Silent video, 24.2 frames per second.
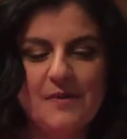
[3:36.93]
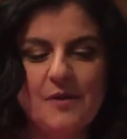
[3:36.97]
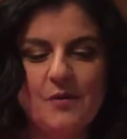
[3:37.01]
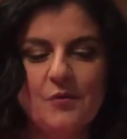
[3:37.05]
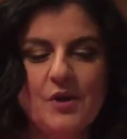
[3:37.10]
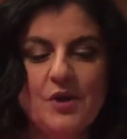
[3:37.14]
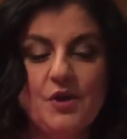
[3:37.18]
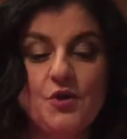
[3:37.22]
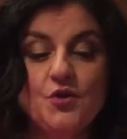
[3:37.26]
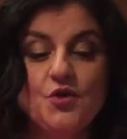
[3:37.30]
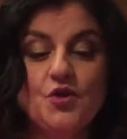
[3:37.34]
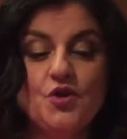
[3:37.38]
But
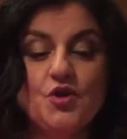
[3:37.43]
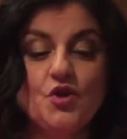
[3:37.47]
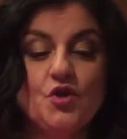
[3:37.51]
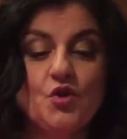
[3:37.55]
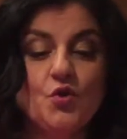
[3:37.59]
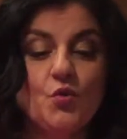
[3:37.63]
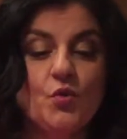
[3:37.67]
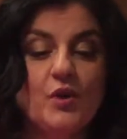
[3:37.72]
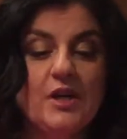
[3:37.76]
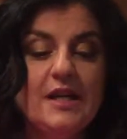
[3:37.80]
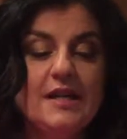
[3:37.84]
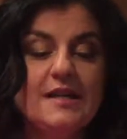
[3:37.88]
when you
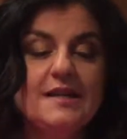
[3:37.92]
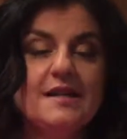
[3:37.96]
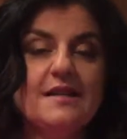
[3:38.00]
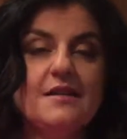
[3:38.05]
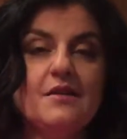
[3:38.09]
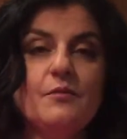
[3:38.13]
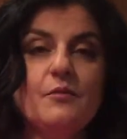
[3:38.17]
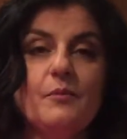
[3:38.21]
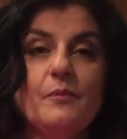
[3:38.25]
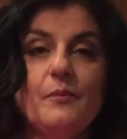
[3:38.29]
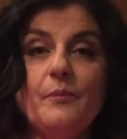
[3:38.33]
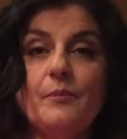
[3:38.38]
squeeze
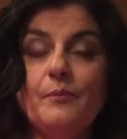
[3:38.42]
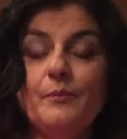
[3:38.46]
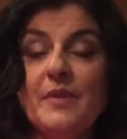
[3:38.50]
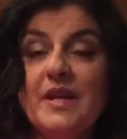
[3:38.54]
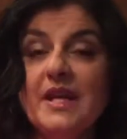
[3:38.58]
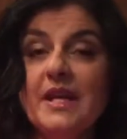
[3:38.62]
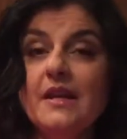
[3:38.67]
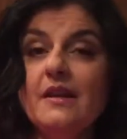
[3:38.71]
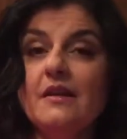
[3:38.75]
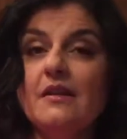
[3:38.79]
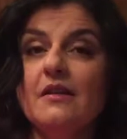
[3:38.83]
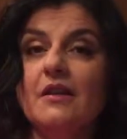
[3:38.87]
the
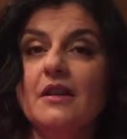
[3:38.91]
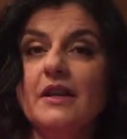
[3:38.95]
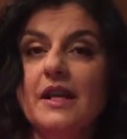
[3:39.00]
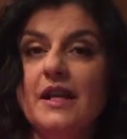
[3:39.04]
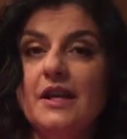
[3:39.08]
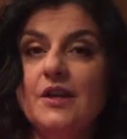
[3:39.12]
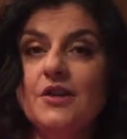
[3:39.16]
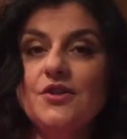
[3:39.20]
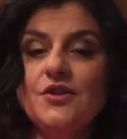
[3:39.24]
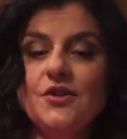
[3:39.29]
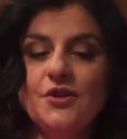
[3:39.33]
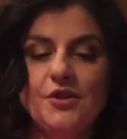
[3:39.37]
peel
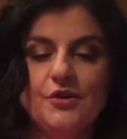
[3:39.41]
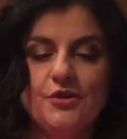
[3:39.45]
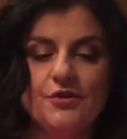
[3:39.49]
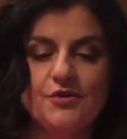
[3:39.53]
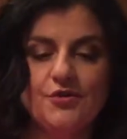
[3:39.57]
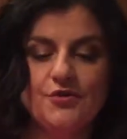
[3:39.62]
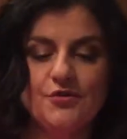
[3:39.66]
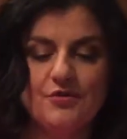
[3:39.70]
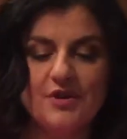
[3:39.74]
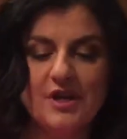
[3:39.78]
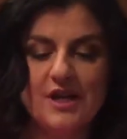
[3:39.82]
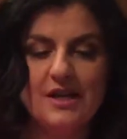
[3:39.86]
into your
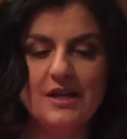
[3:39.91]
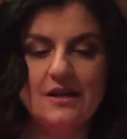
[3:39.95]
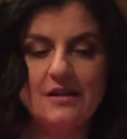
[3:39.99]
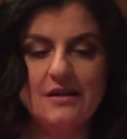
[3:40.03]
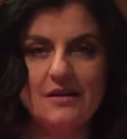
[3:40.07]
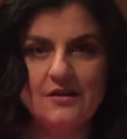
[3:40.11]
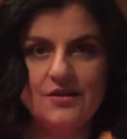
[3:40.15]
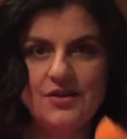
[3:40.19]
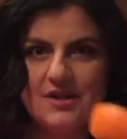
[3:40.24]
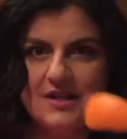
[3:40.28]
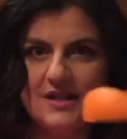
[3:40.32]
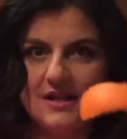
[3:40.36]
drink,
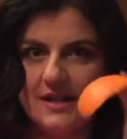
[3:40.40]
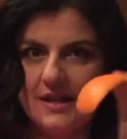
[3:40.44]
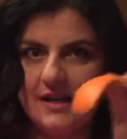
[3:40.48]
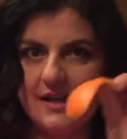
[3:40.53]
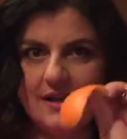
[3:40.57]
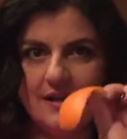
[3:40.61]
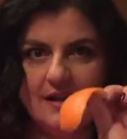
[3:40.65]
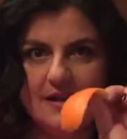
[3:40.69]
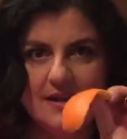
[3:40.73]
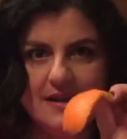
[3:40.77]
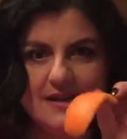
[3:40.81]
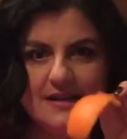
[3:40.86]
just
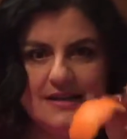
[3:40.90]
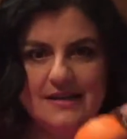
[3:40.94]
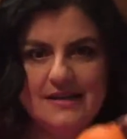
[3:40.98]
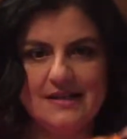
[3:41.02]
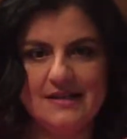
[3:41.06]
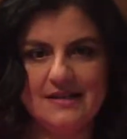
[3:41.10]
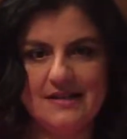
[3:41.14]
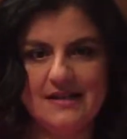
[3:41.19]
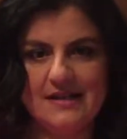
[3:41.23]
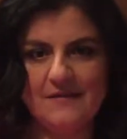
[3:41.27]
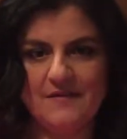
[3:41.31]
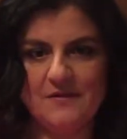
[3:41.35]
like this, it
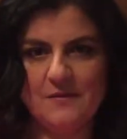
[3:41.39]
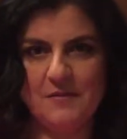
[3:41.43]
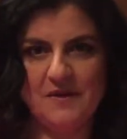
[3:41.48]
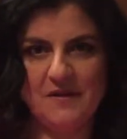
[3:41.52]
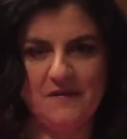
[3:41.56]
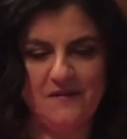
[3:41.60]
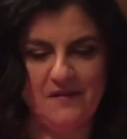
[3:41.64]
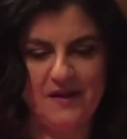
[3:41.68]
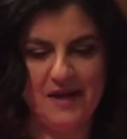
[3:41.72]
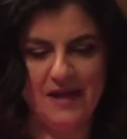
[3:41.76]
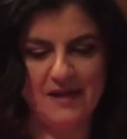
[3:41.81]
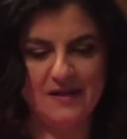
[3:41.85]
doesn't have to be
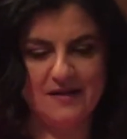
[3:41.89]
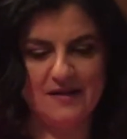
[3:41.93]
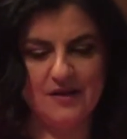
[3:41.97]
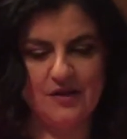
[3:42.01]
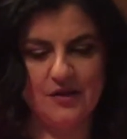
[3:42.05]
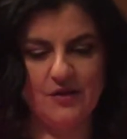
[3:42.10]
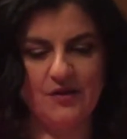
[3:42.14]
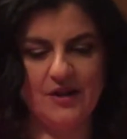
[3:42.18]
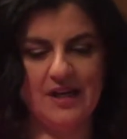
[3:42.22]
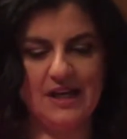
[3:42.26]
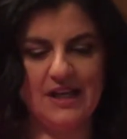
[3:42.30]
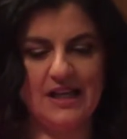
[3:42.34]

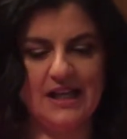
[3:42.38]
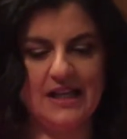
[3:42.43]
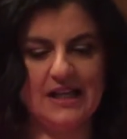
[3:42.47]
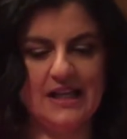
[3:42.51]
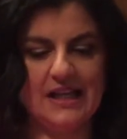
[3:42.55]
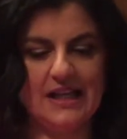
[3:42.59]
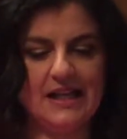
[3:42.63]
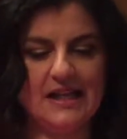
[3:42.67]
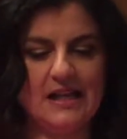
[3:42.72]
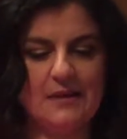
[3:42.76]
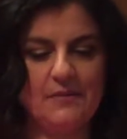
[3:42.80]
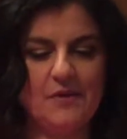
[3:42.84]
fancy or anything
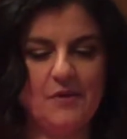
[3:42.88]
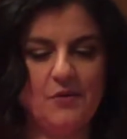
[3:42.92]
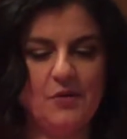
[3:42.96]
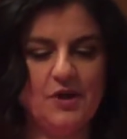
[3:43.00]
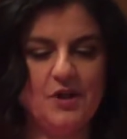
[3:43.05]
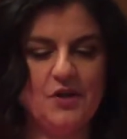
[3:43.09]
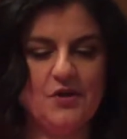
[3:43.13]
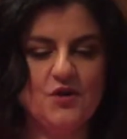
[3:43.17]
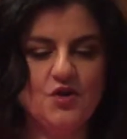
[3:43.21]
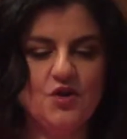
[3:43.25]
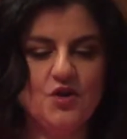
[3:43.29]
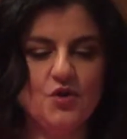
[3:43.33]
like that, but
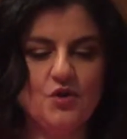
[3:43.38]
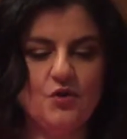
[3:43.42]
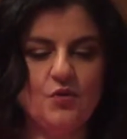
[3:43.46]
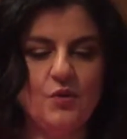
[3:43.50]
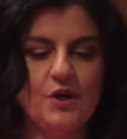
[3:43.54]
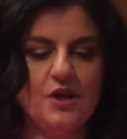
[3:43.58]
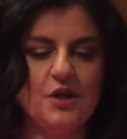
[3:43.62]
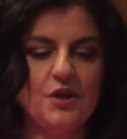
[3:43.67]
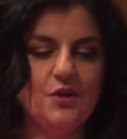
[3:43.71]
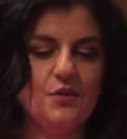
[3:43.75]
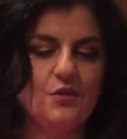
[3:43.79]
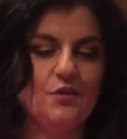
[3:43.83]

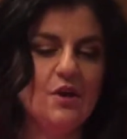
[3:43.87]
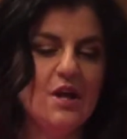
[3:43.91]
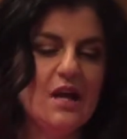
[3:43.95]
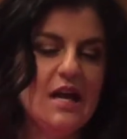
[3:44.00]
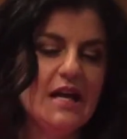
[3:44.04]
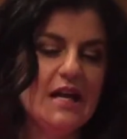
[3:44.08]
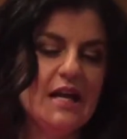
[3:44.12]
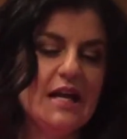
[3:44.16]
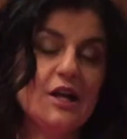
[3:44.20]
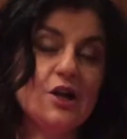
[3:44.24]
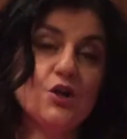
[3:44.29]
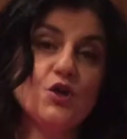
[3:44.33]
when you
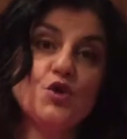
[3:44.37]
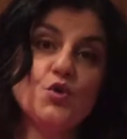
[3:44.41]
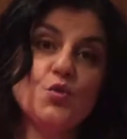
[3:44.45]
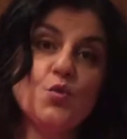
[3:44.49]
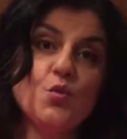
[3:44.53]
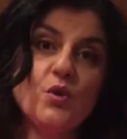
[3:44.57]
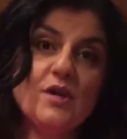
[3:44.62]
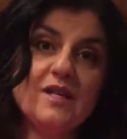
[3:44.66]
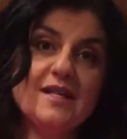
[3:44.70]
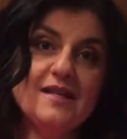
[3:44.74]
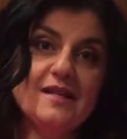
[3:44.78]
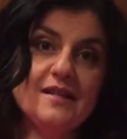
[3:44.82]
kind of
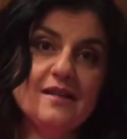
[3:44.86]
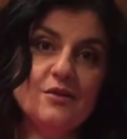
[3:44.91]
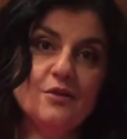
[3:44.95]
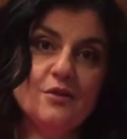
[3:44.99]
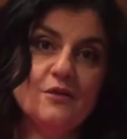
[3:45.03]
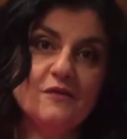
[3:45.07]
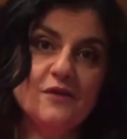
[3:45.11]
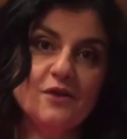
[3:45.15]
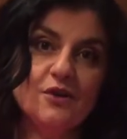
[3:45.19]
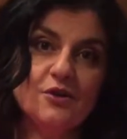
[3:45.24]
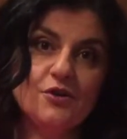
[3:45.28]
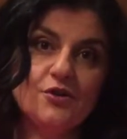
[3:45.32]
twist it
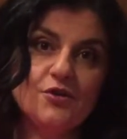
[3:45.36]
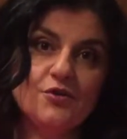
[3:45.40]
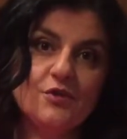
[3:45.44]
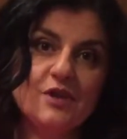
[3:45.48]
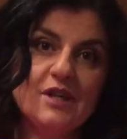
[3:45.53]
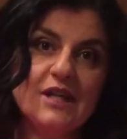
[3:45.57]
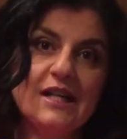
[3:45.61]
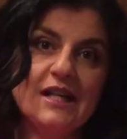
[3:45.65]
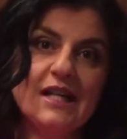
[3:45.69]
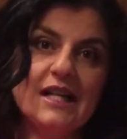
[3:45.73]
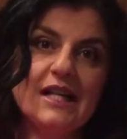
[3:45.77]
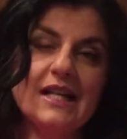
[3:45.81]
over your
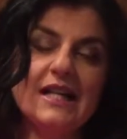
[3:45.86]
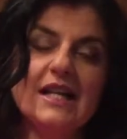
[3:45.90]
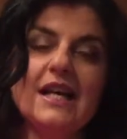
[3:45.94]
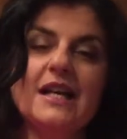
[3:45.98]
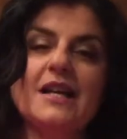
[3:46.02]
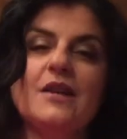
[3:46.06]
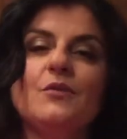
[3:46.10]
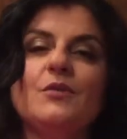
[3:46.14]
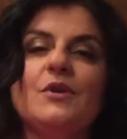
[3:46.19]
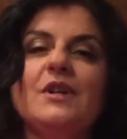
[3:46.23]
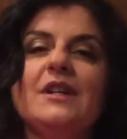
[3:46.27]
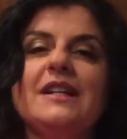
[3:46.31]
drink like
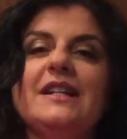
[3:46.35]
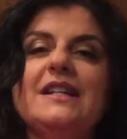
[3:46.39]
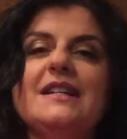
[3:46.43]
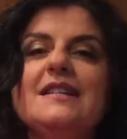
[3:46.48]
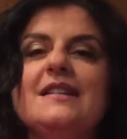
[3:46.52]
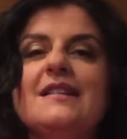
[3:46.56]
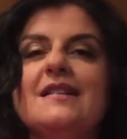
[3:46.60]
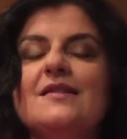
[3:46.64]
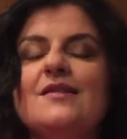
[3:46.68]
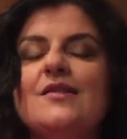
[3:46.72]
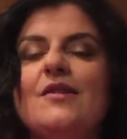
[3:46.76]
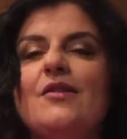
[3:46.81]
that, it
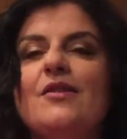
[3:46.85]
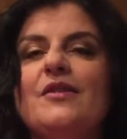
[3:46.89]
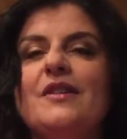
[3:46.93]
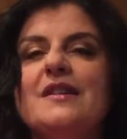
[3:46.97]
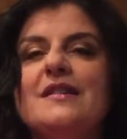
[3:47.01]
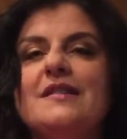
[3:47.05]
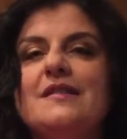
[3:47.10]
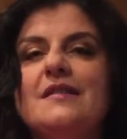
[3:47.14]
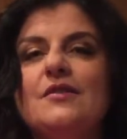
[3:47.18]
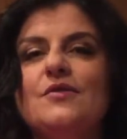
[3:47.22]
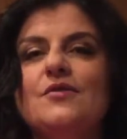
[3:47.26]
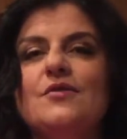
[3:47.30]
releases all the
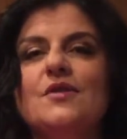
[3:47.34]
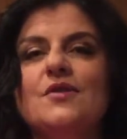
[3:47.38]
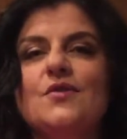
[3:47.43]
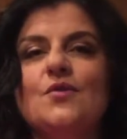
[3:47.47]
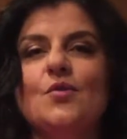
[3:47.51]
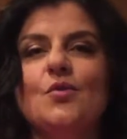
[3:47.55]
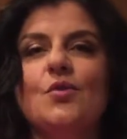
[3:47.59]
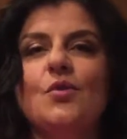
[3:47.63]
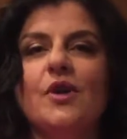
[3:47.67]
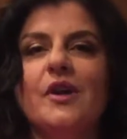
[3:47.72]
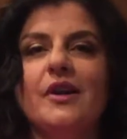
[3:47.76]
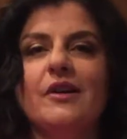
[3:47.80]
citrus
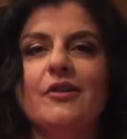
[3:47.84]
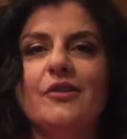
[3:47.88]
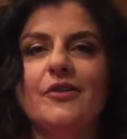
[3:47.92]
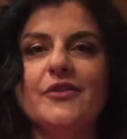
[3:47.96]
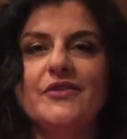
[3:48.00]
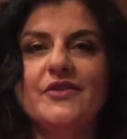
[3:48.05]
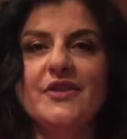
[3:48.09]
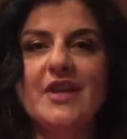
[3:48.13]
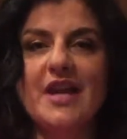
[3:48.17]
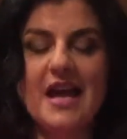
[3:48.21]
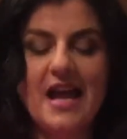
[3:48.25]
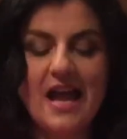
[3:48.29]

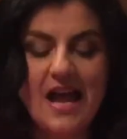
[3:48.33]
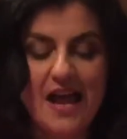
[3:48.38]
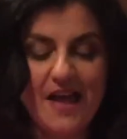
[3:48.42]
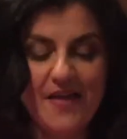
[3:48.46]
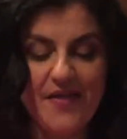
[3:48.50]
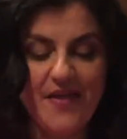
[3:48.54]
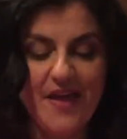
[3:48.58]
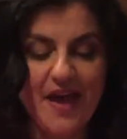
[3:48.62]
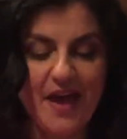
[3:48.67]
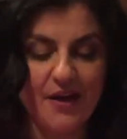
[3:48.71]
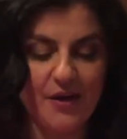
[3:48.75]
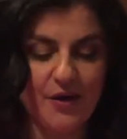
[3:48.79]
oils,
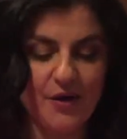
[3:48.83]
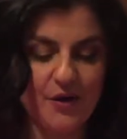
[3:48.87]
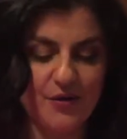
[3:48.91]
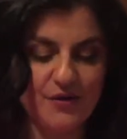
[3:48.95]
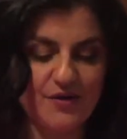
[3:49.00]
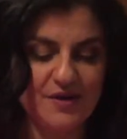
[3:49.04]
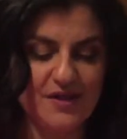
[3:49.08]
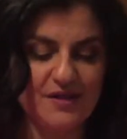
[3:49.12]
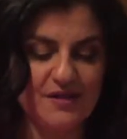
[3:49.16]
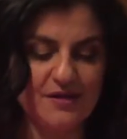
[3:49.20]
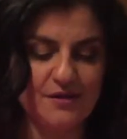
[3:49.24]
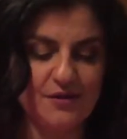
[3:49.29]
and that
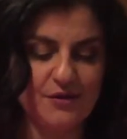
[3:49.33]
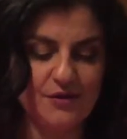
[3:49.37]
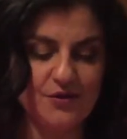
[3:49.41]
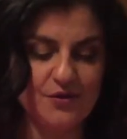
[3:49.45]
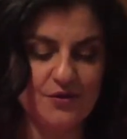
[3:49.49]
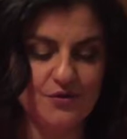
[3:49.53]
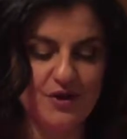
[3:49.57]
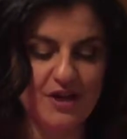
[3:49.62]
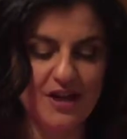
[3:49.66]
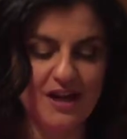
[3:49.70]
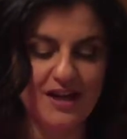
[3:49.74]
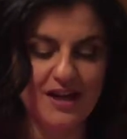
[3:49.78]
goes into the
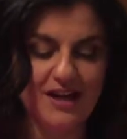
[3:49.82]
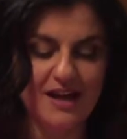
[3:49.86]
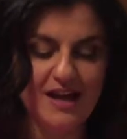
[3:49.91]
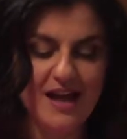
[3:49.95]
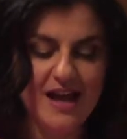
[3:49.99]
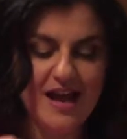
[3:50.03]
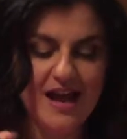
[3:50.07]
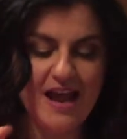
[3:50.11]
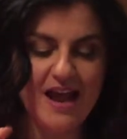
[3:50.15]
drink,